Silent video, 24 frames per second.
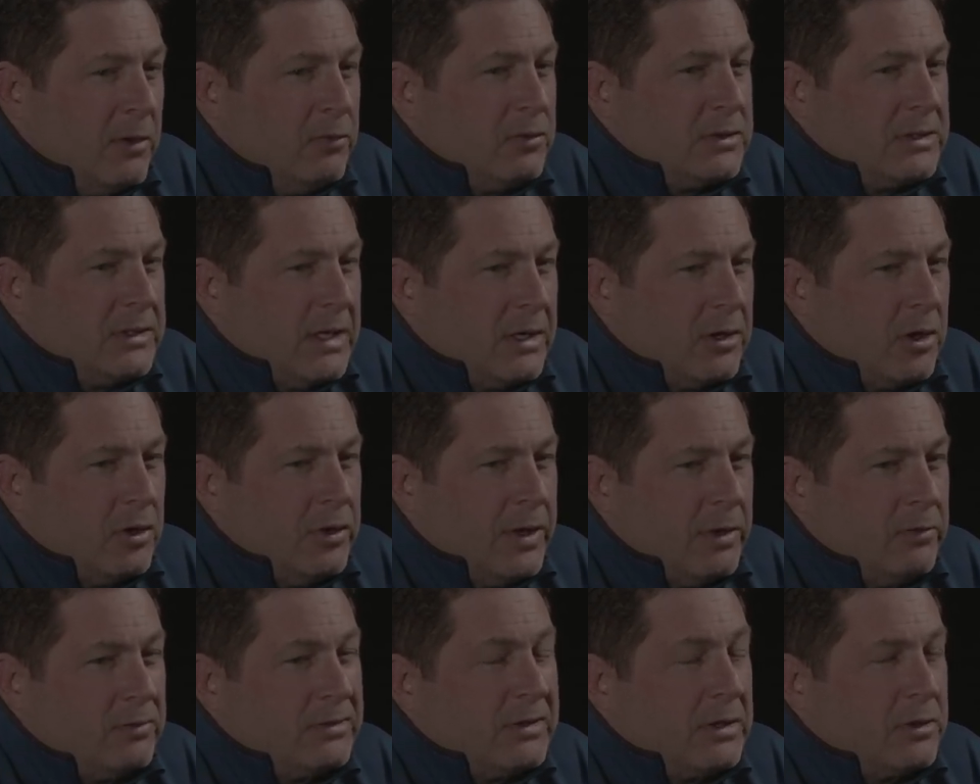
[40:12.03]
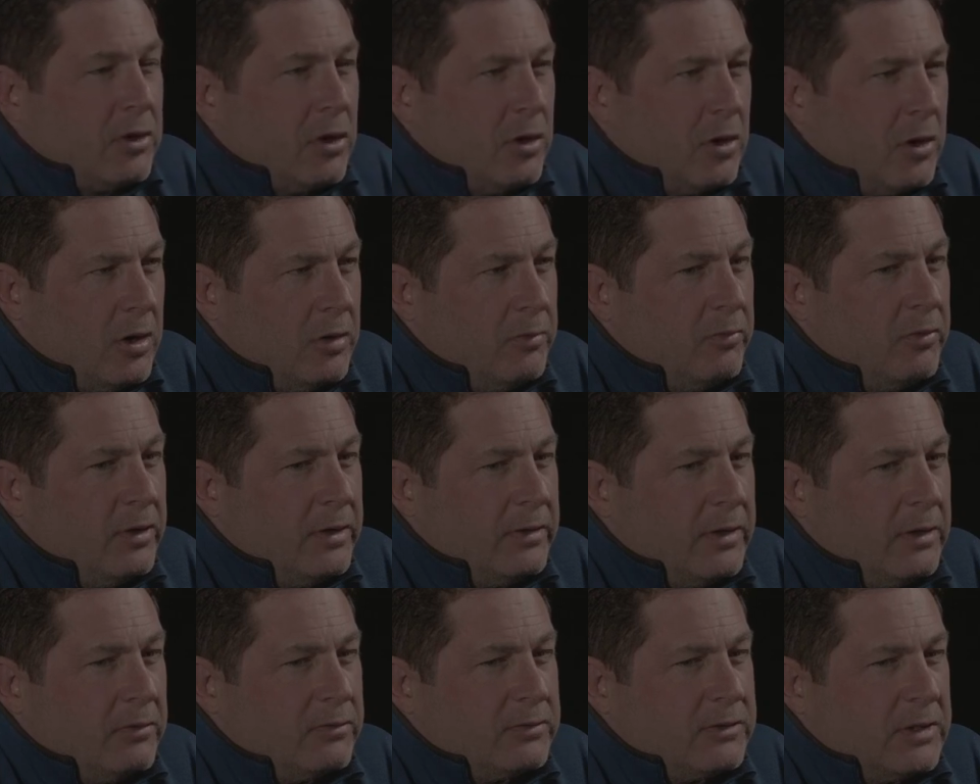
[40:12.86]
That was like a, that was like a
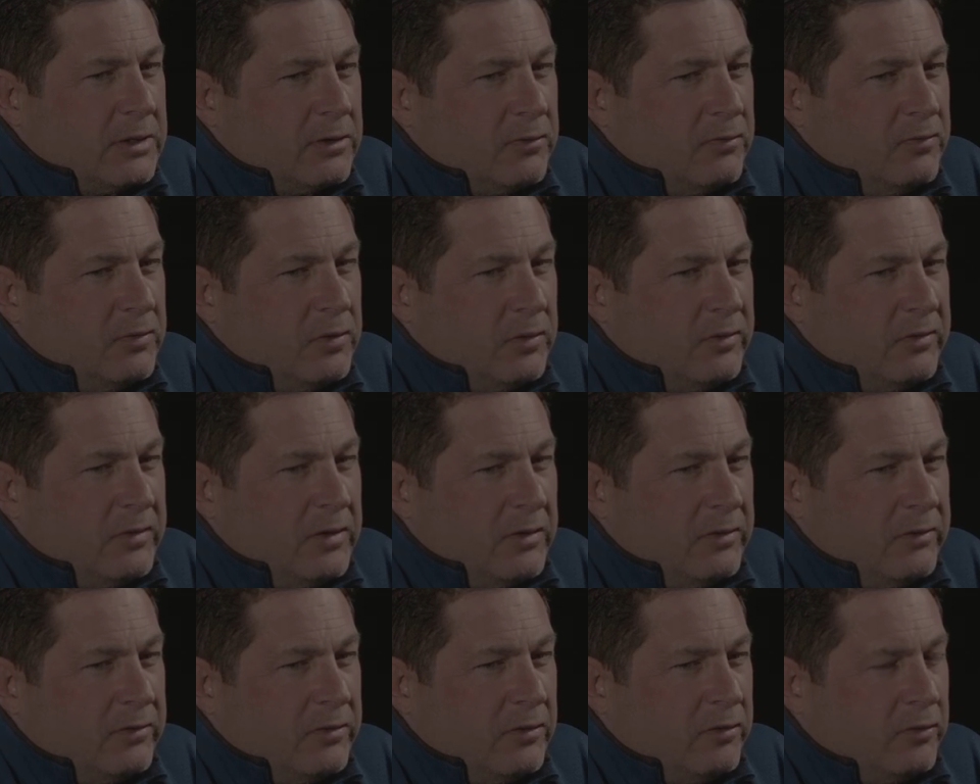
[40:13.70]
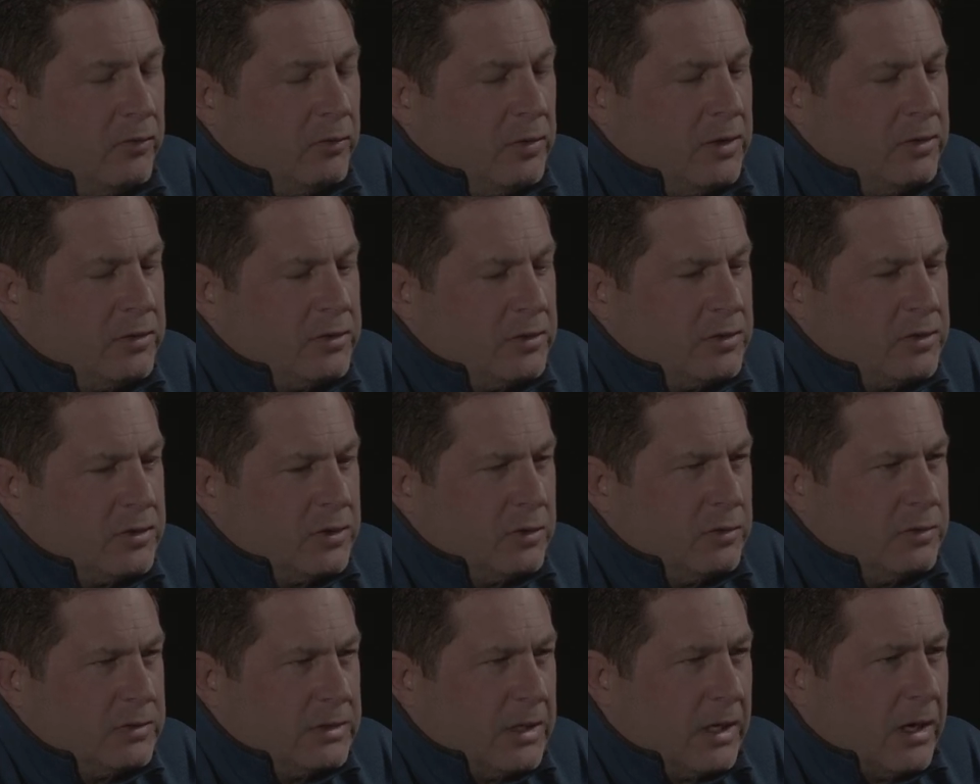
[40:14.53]
heartbreak. That was like a real tense situation.
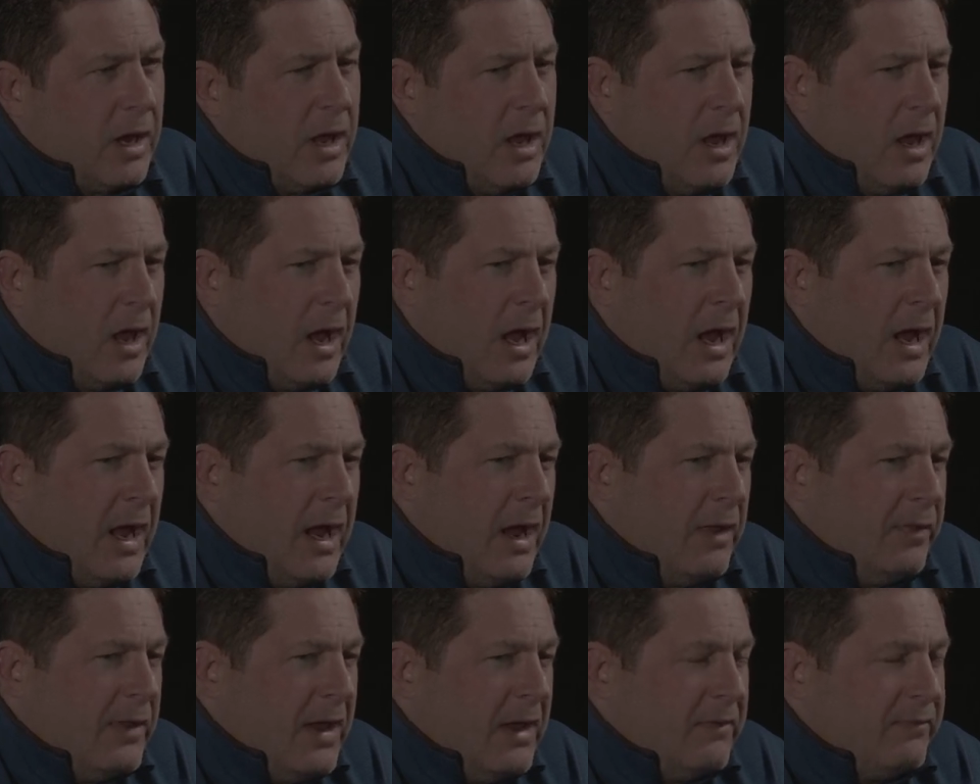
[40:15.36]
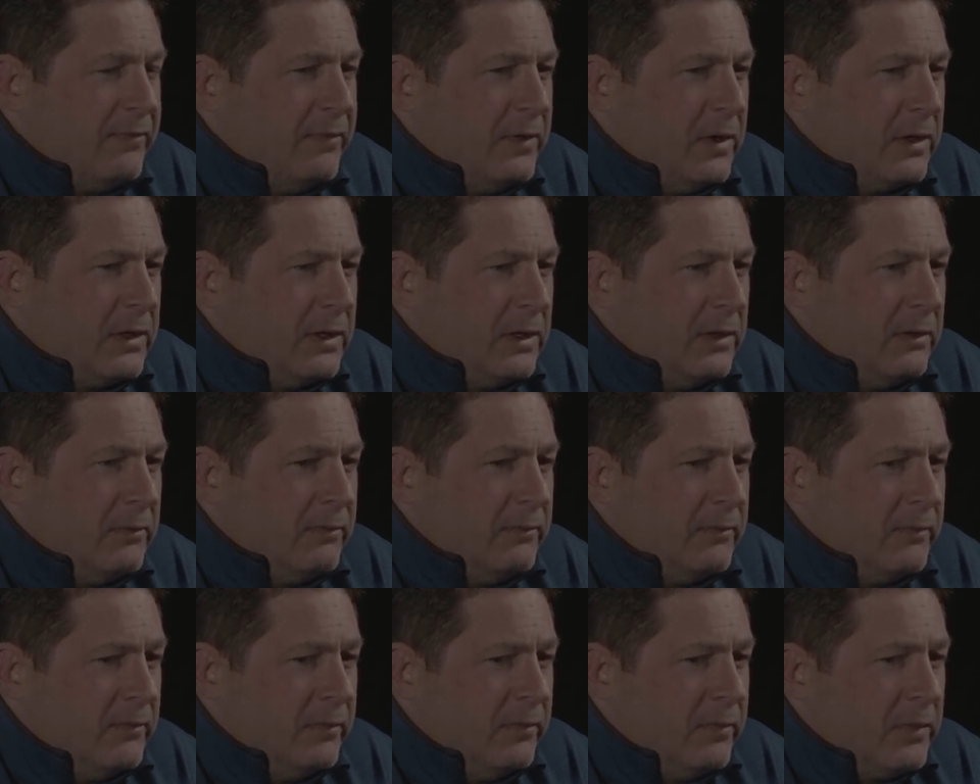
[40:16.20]
So it was like I had that
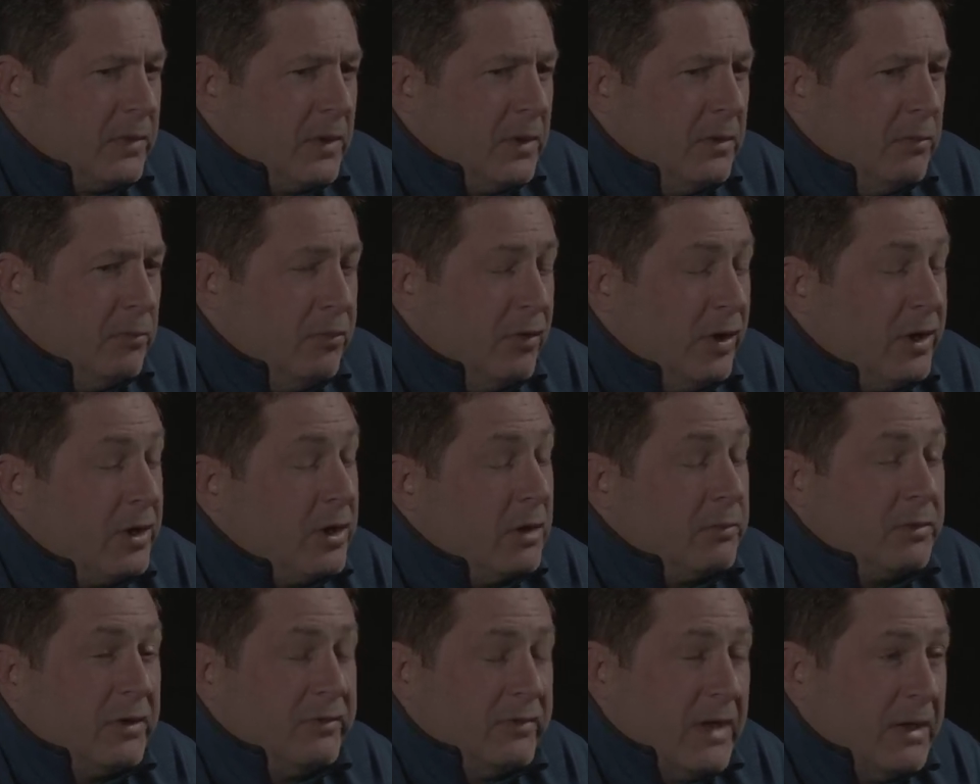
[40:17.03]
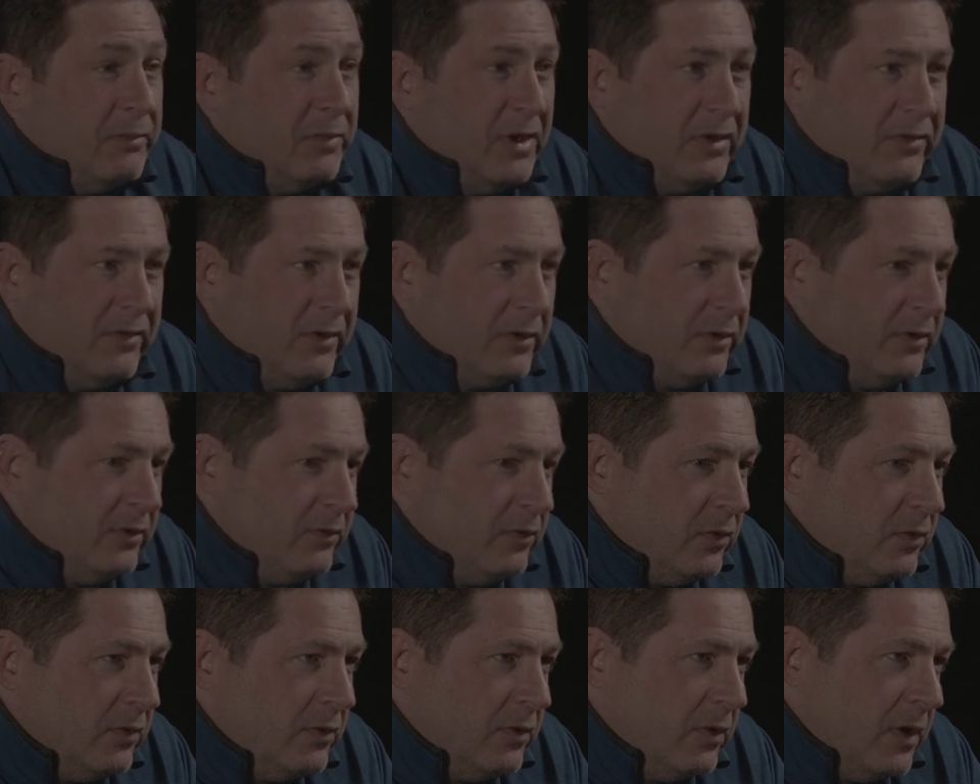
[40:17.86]
fucking breakup because I
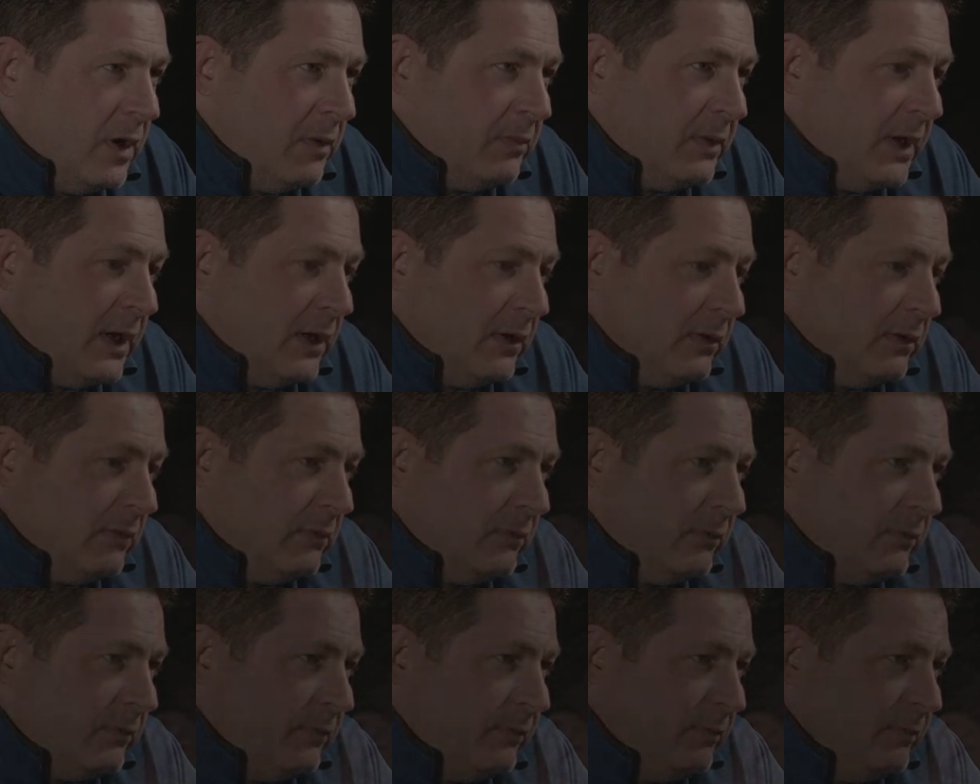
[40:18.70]
basically told her I'm like,